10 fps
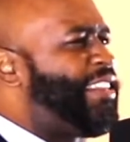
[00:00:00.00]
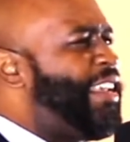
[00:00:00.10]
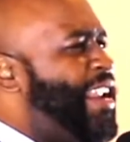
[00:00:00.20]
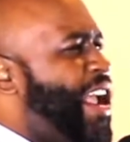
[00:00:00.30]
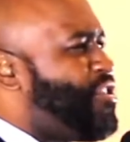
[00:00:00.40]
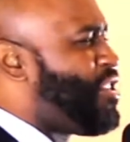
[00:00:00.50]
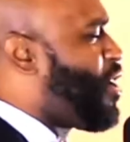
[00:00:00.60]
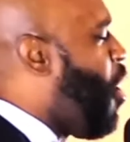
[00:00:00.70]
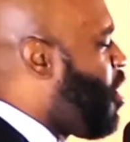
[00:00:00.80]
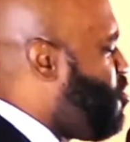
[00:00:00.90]
The
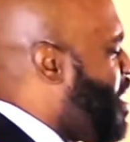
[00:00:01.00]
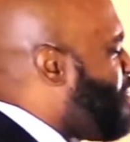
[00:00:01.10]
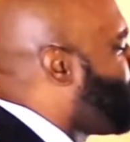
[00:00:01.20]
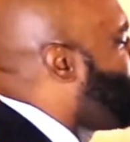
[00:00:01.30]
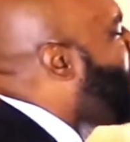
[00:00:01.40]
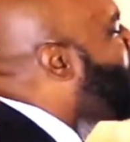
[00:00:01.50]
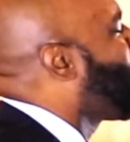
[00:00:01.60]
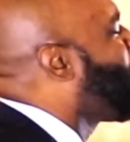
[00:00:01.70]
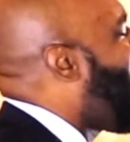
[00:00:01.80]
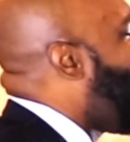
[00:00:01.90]
teenagers are calling you get
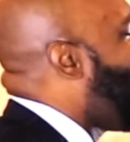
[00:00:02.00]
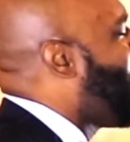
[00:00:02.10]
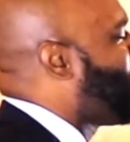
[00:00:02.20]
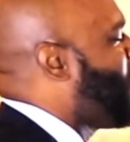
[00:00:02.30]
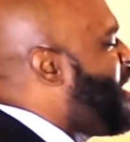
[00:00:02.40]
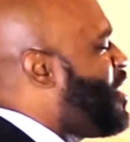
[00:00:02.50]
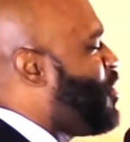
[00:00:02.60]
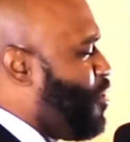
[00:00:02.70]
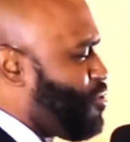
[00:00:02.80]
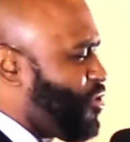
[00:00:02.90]
butterflies
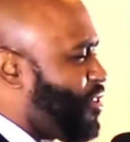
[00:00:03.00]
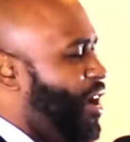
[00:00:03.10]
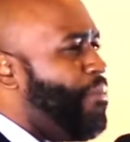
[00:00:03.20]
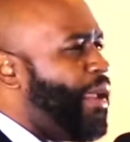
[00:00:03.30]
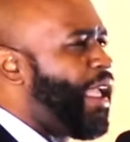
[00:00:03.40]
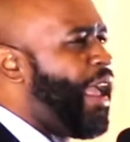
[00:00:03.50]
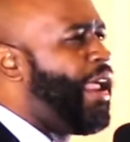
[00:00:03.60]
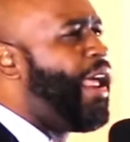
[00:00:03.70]
in your stomach.